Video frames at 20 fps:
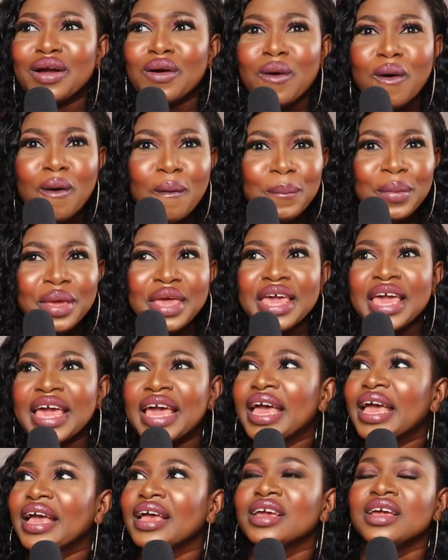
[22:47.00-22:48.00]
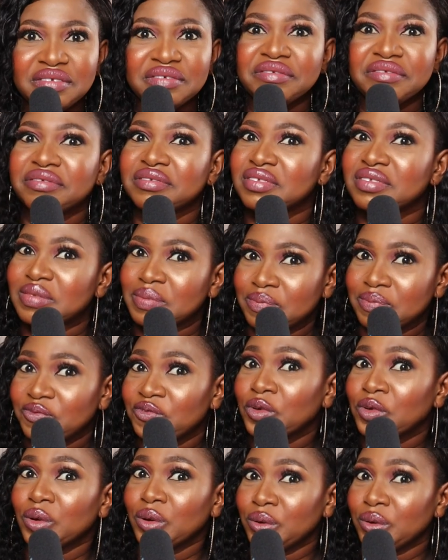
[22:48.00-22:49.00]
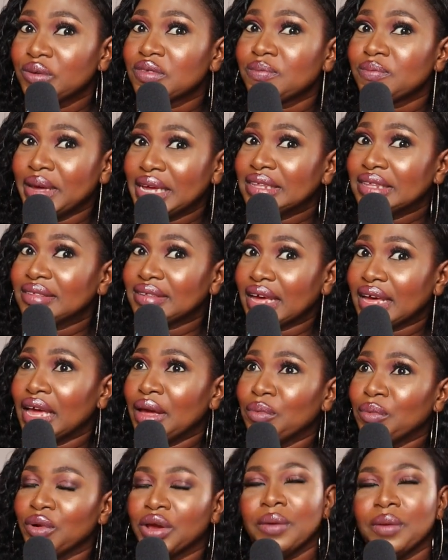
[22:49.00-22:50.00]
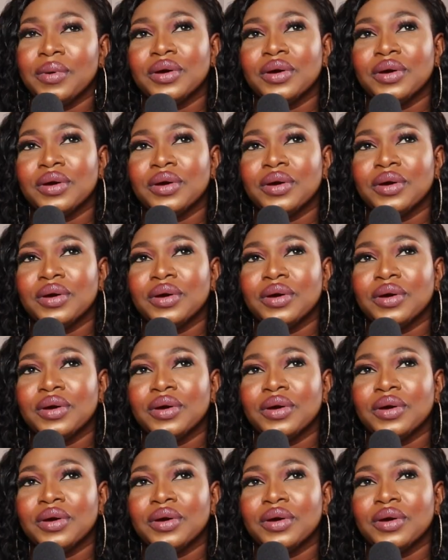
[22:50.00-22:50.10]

come here to follow you, spend time, okay?